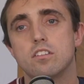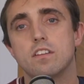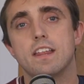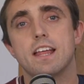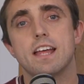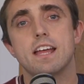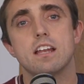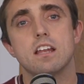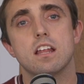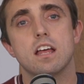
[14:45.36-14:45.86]

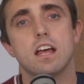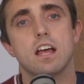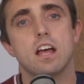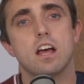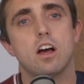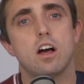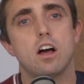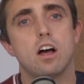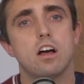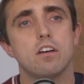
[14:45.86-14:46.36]
then
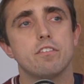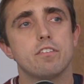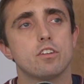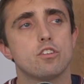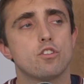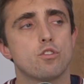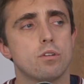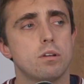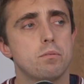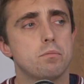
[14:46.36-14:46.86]
other
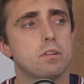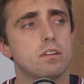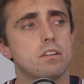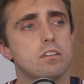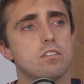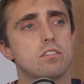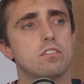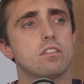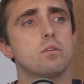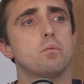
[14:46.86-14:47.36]

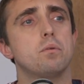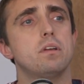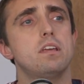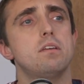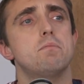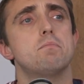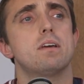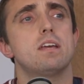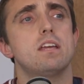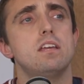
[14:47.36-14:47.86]
treatments that
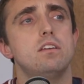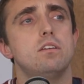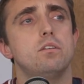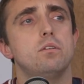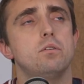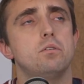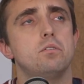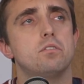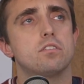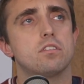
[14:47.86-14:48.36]
we may
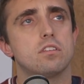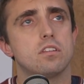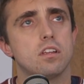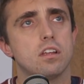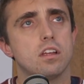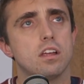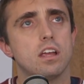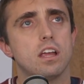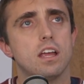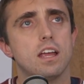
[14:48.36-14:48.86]
use
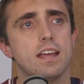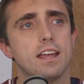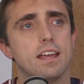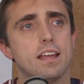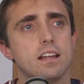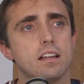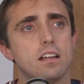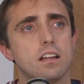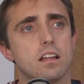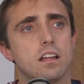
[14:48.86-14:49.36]

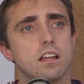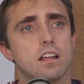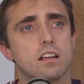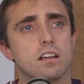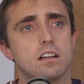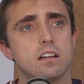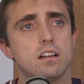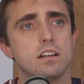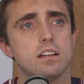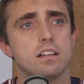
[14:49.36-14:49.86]
in a
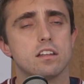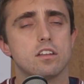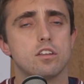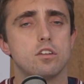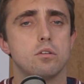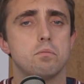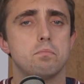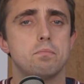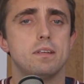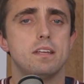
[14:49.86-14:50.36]
clinic
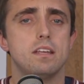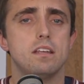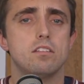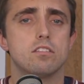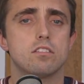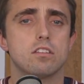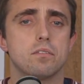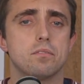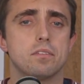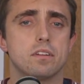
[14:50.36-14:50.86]
could be
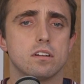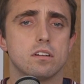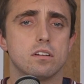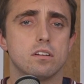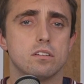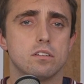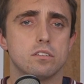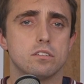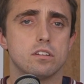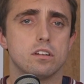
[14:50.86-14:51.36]
something
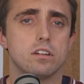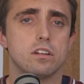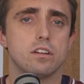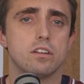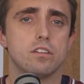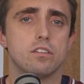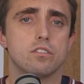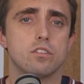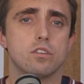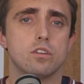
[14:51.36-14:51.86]
along the
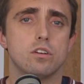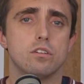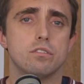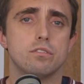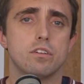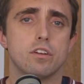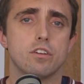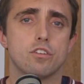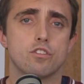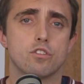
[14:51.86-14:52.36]
lines
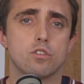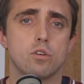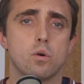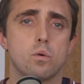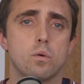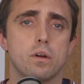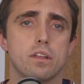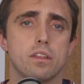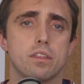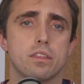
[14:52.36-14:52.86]
of
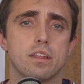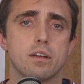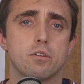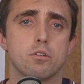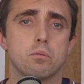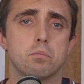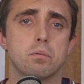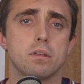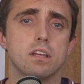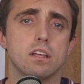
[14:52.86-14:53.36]
shockwave
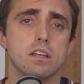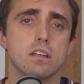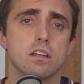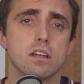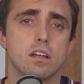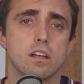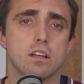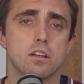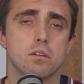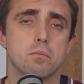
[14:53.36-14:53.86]
therapy
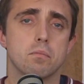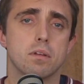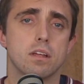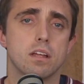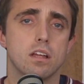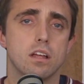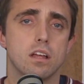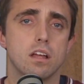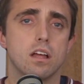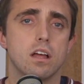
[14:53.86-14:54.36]

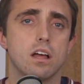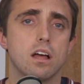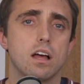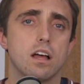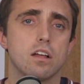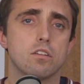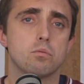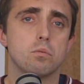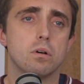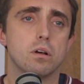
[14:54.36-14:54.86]

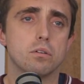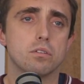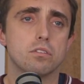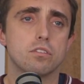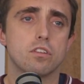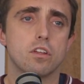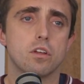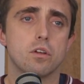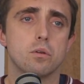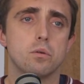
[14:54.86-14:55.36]
as well.
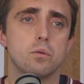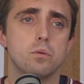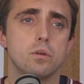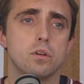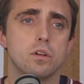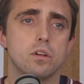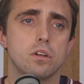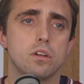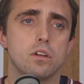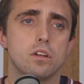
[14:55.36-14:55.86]
So
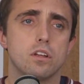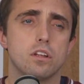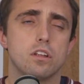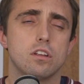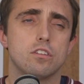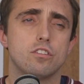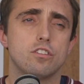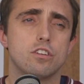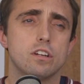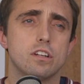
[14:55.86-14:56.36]

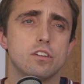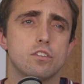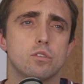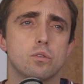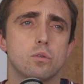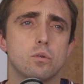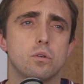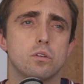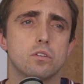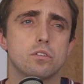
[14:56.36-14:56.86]
Charlie,
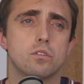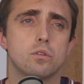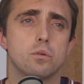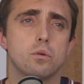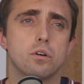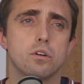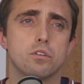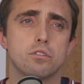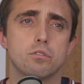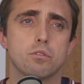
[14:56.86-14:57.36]

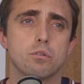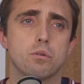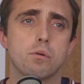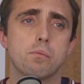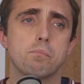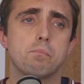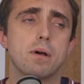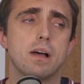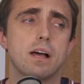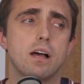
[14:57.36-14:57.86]
talk us through
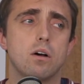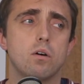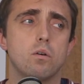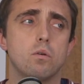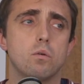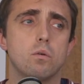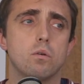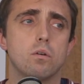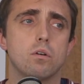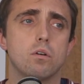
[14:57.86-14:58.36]

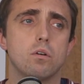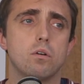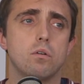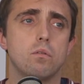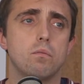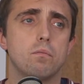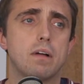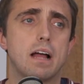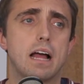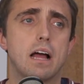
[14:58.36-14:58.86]
about
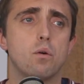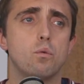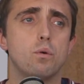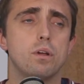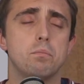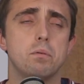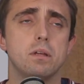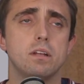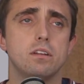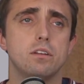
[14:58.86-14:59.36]
how
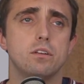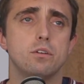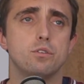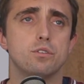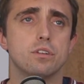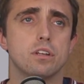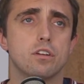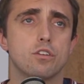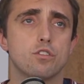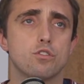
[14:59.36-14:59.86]
we've been
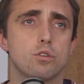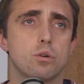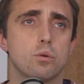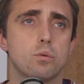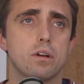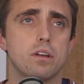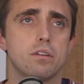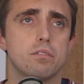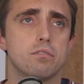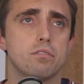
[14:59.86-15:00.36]
using
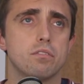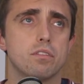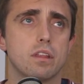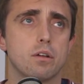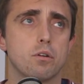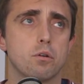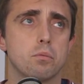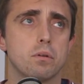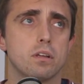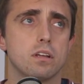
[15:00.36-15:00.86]
shockwave
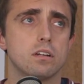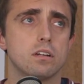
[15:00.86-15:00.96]
therapy in